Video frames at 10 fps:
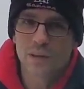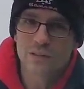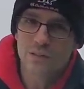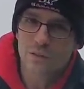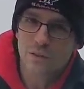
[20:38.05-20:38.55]

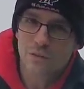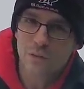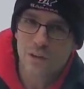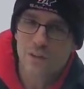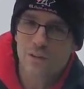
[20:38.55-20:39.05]
zone three,
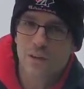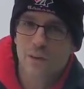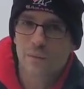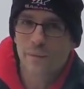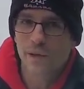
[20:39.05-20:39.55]
you're there
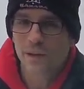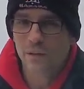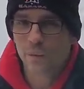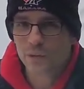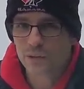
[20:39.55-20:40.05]
maybe kind of
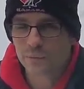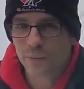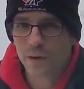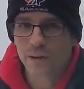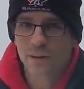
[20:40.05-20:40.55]
once a
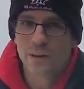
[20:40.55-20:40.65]
month,